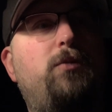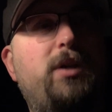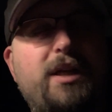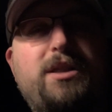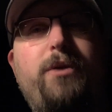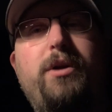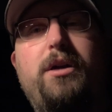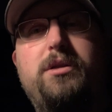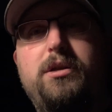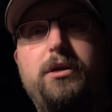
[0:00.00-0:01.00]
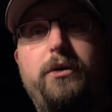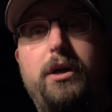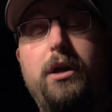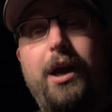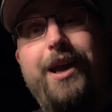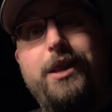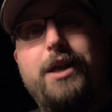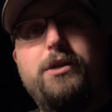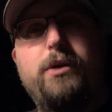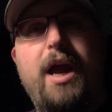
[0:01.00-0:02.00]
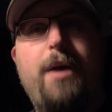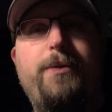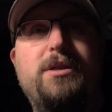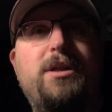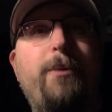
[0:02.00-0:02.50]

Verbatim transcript: We'll get someone else to do it. And that's what happens.